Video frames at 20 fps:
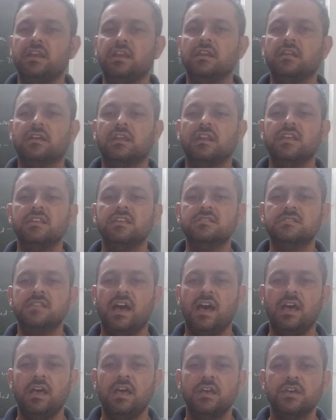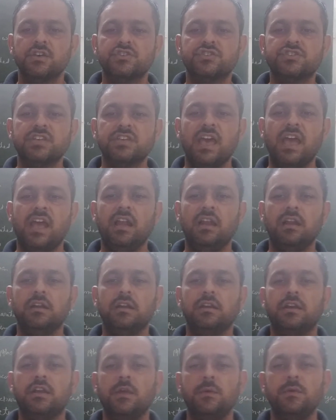increase the
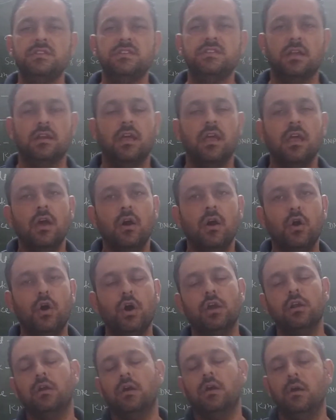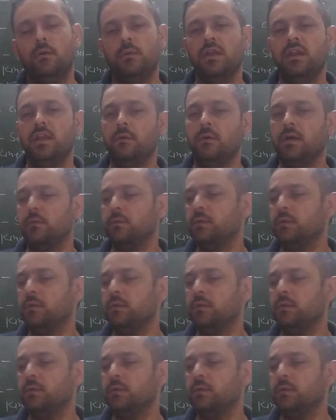cell division, or whenever